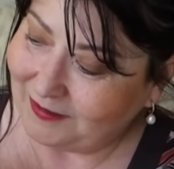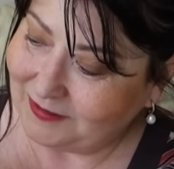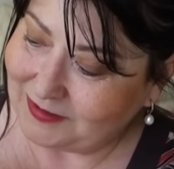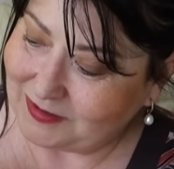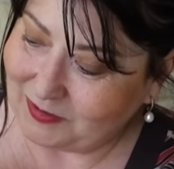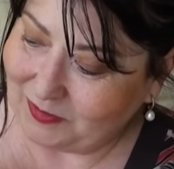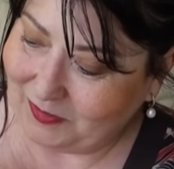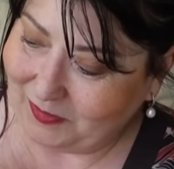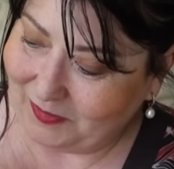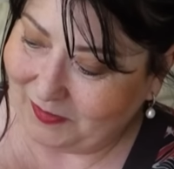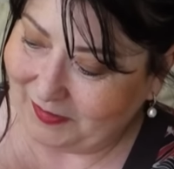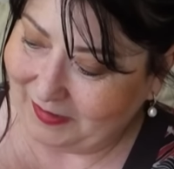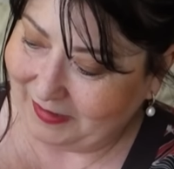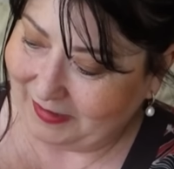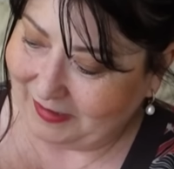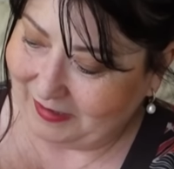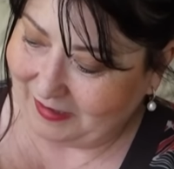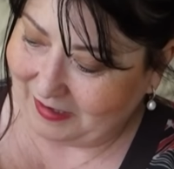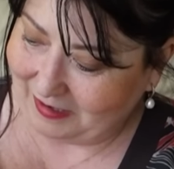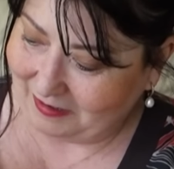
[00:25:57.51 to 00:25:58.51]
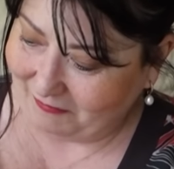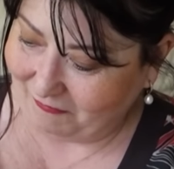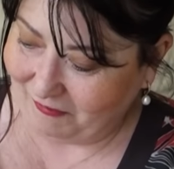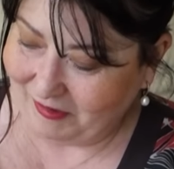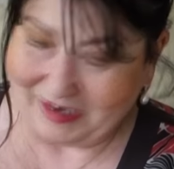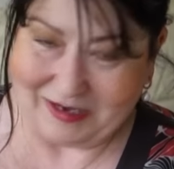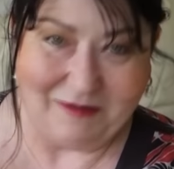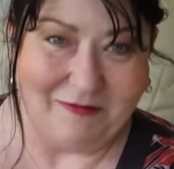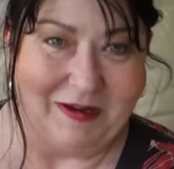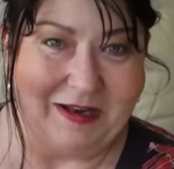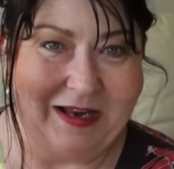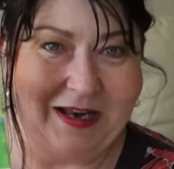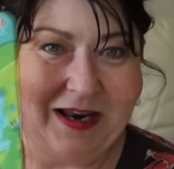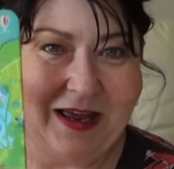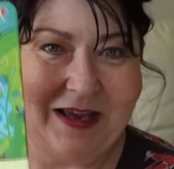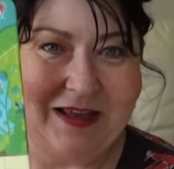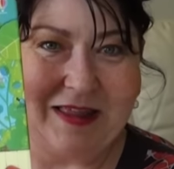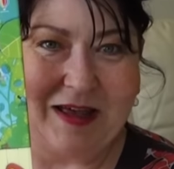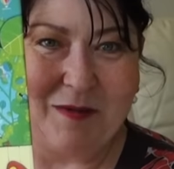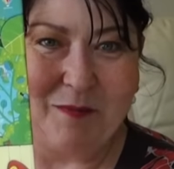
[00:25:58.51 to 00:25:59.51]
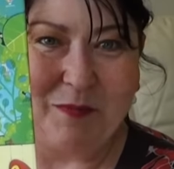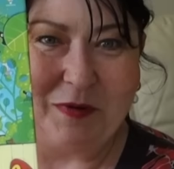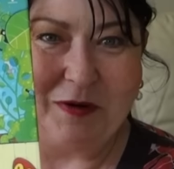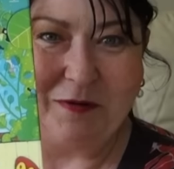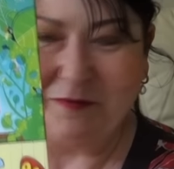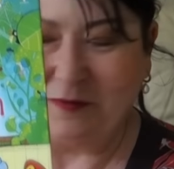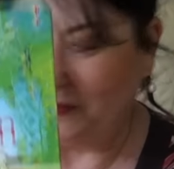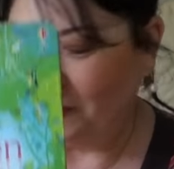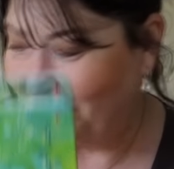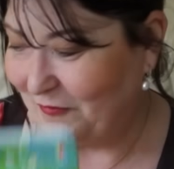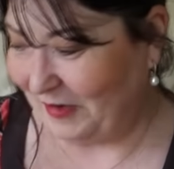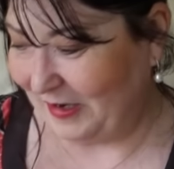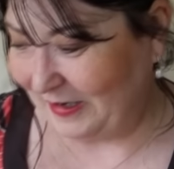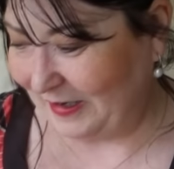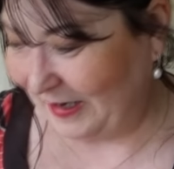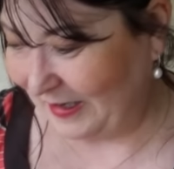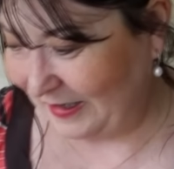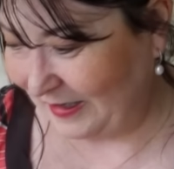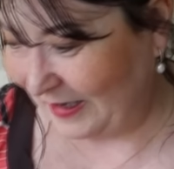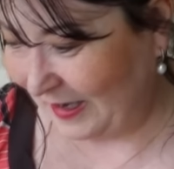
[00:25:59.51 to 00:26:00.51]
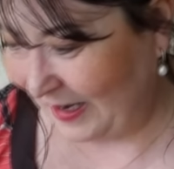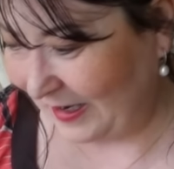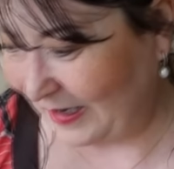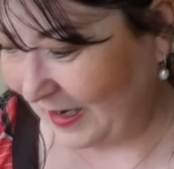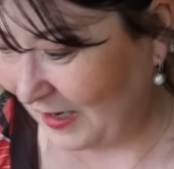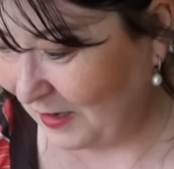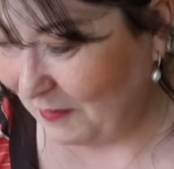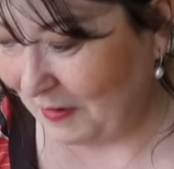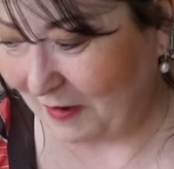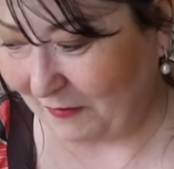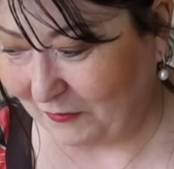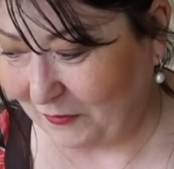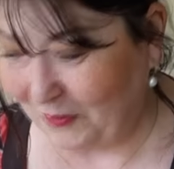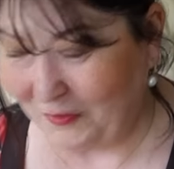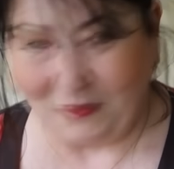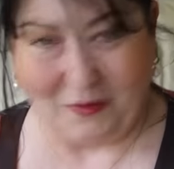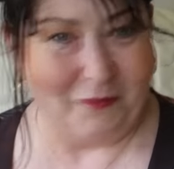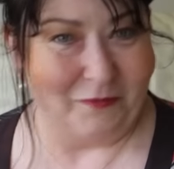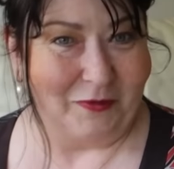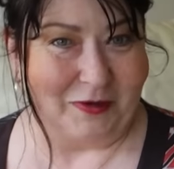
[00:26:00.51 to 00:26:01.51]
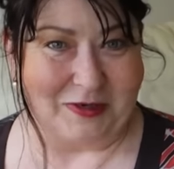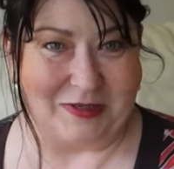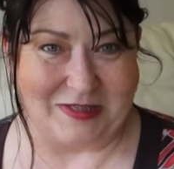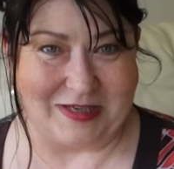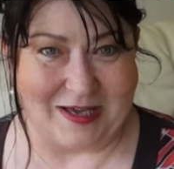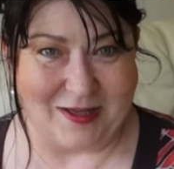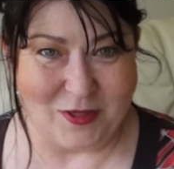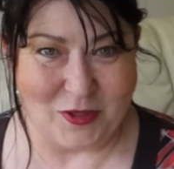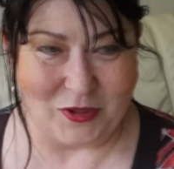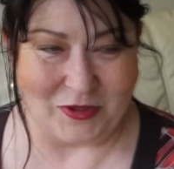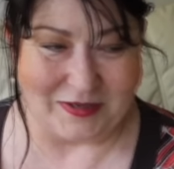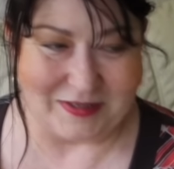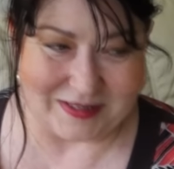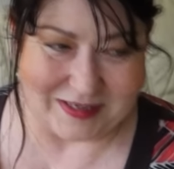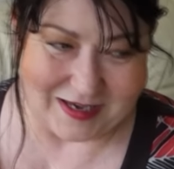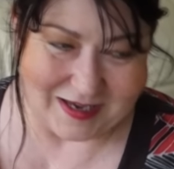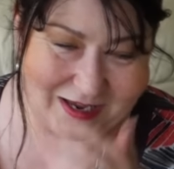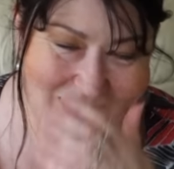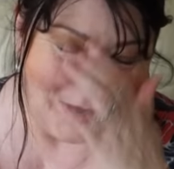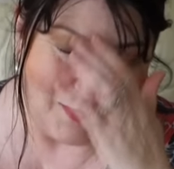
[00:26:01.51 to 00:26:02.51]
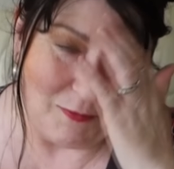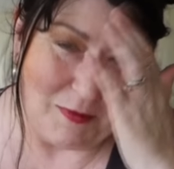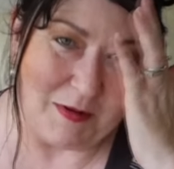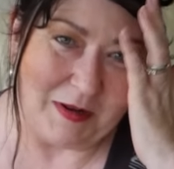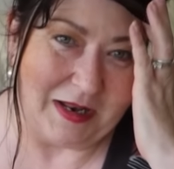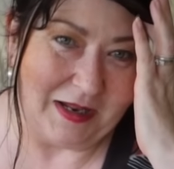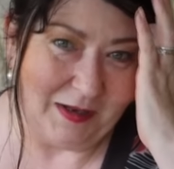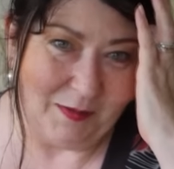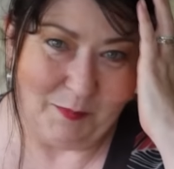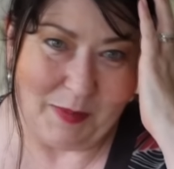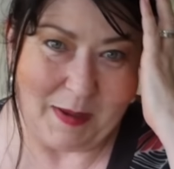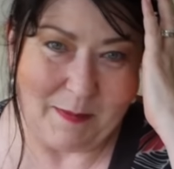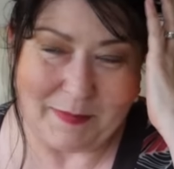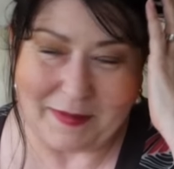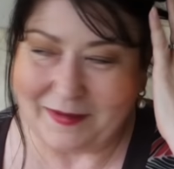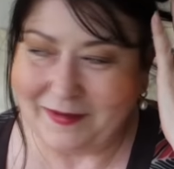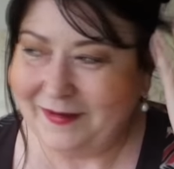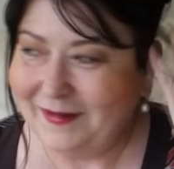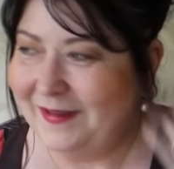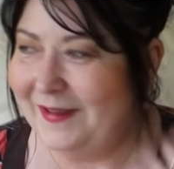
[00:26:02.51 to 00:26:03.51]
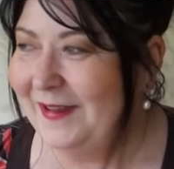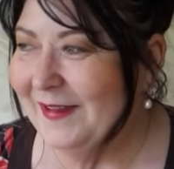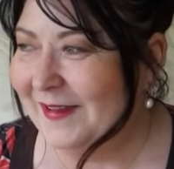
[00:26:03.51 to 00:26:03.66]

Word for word: So I really, really like that bib for three ninety nine. Anyway, I've gone off on a tangent. We're a little pippin.